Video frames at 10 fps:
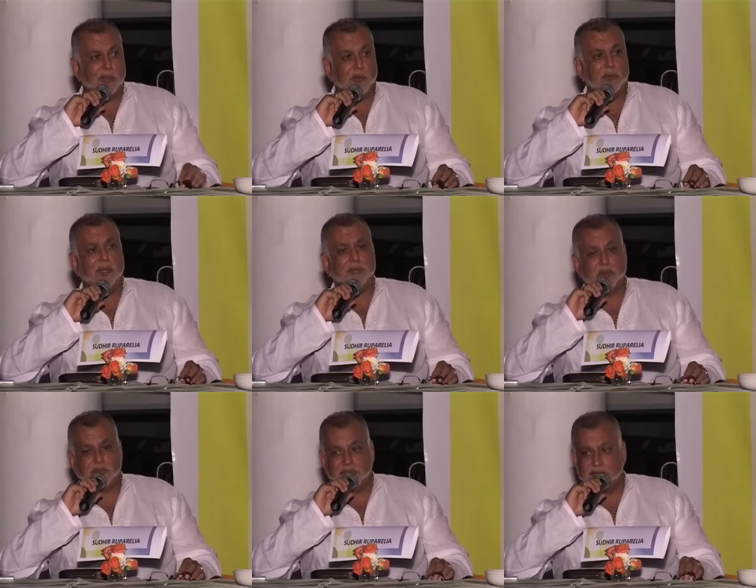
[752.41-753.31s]
we made
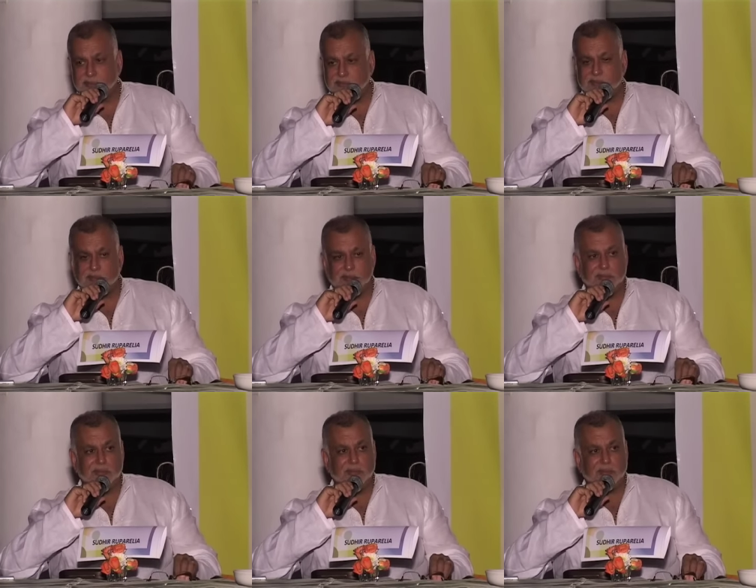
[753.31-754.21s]
profit.
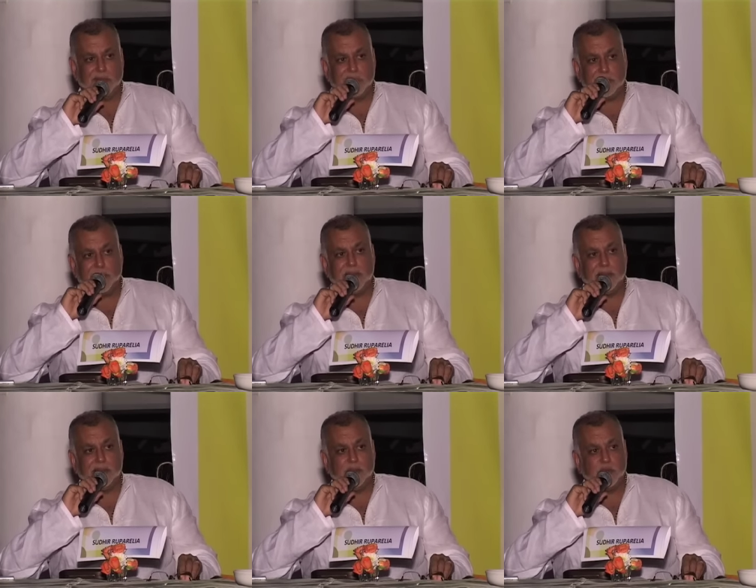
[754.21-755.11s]
And that's very
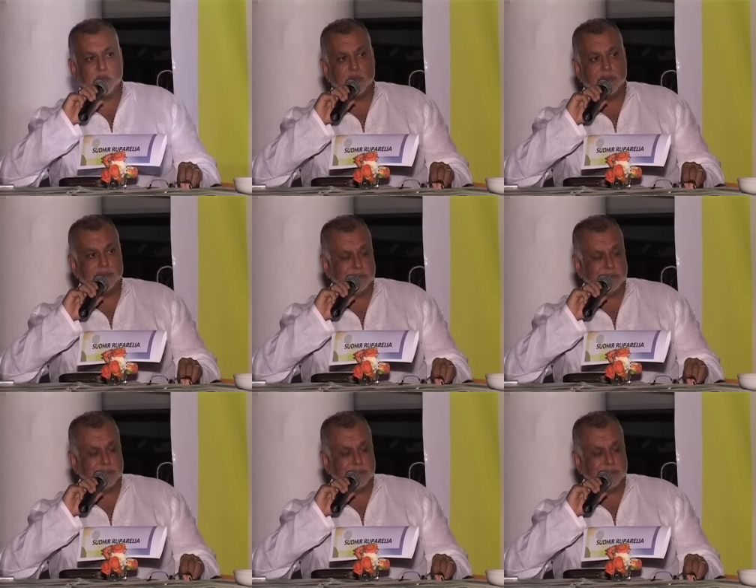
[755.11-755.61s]
unusual.